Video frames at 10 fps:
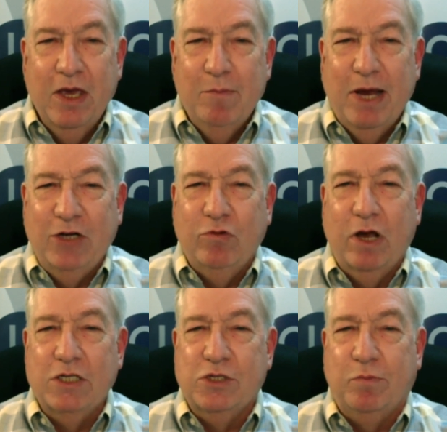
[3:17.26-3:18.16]

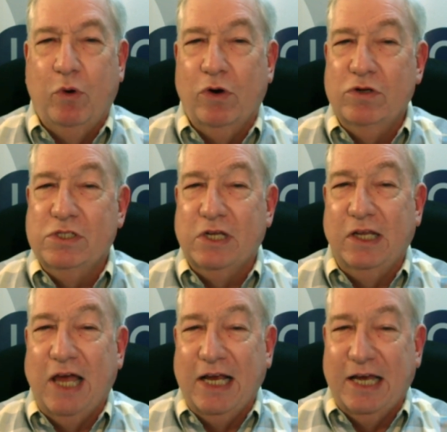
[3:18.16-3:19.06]
Patreon supporters
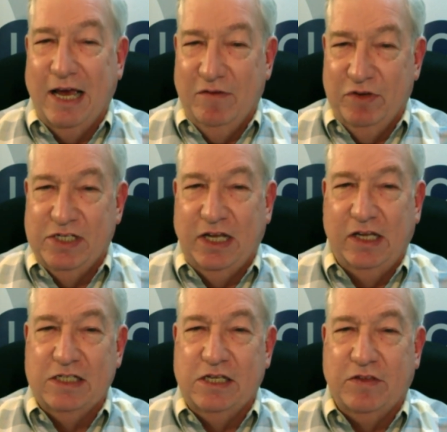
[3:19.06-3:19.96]
like Evan
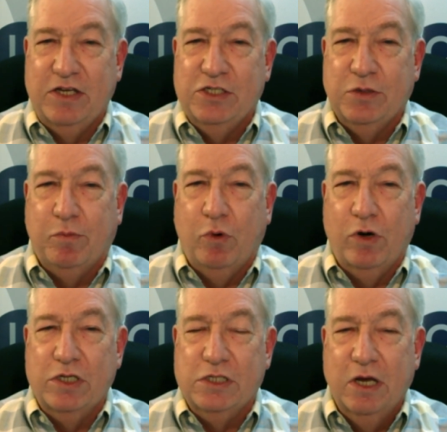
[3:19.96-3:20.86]
tell us that they
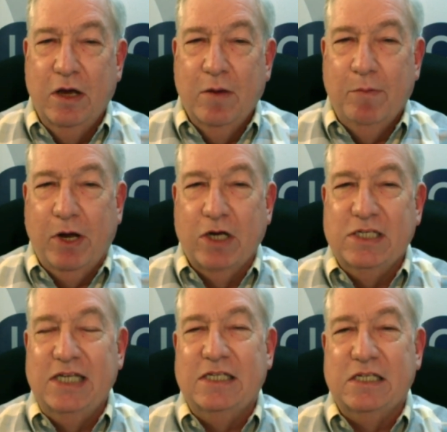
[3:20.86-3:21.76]
support us
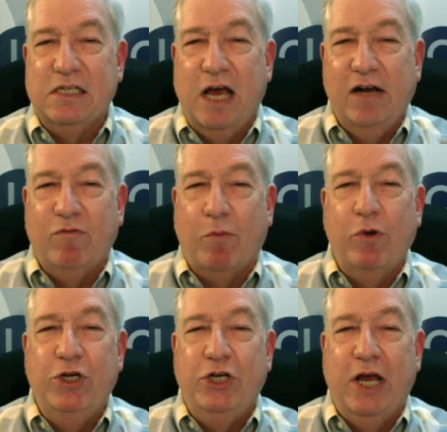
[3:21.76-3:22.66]
because it's a sign of
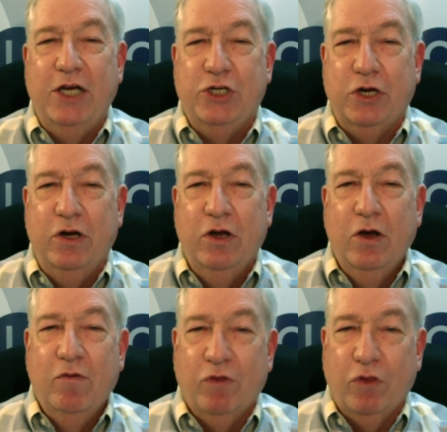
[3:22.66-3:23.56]
appreciation
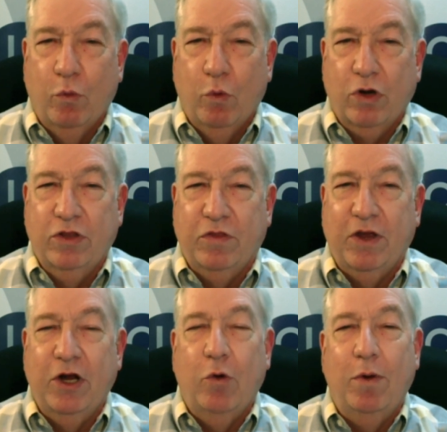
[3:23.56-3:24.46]
for the work that
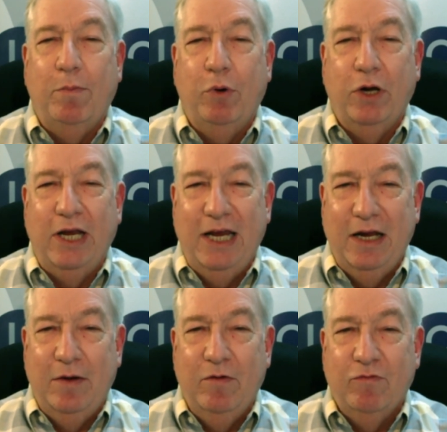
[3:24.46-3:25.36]
they know we put
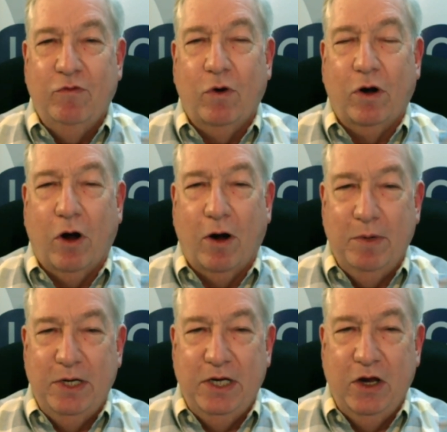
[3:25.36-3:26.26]
in for
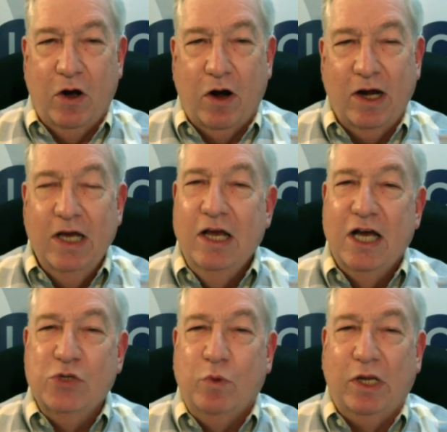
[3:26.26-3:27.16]
RBDR,
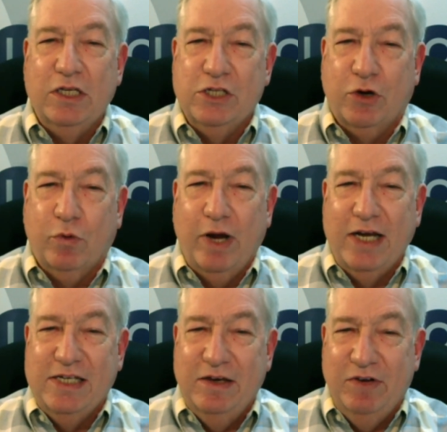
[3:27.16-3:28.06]
as well as the
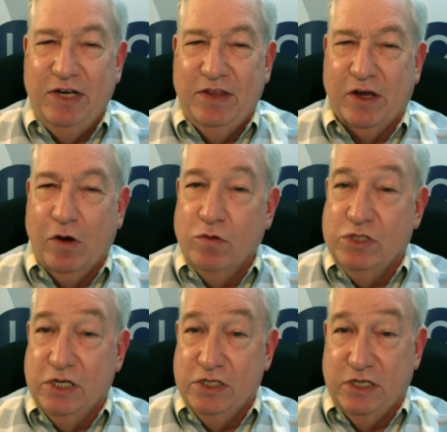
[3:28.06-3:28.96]
creativity that
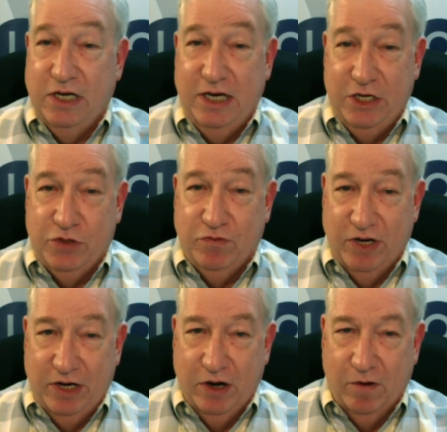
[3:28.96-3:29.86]
goes into each
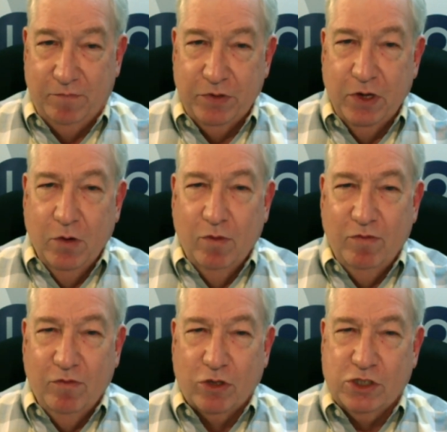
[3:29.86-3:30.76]
video.
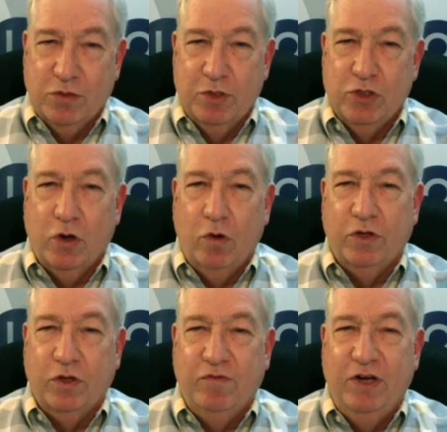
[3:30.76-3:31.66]
We've also been told
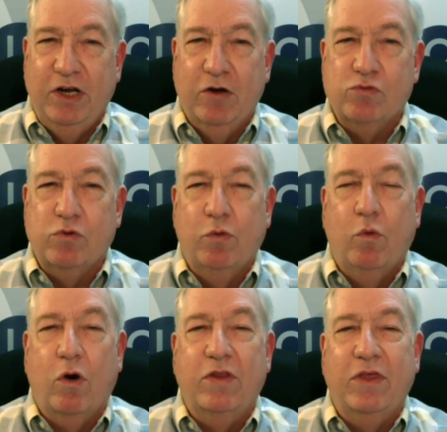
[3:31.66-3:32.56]
that the videos
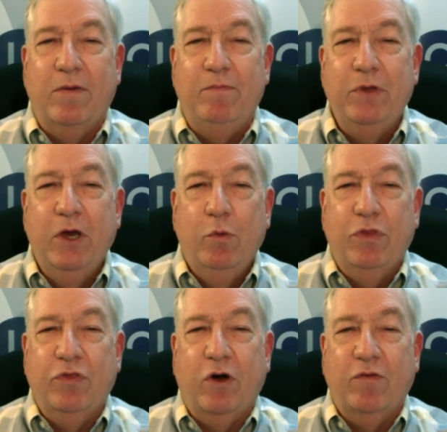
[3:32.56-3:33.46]
reward them
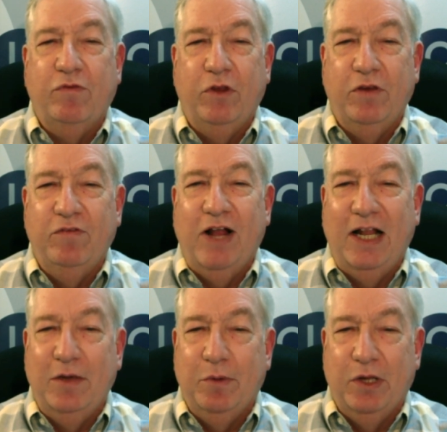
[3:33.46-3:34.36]
with thoughtful and
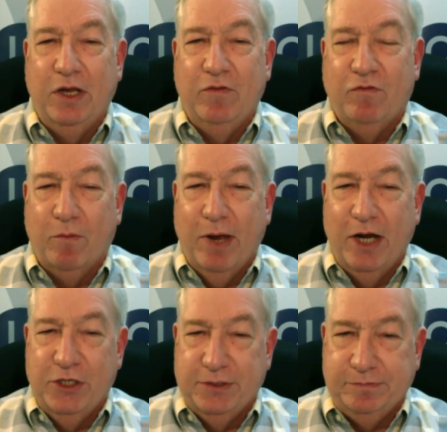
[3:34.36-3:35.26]
valuable
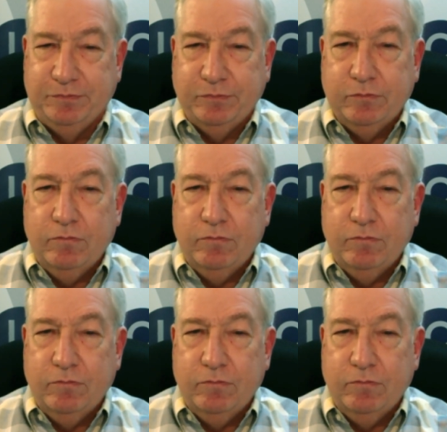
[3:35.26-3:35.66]
information.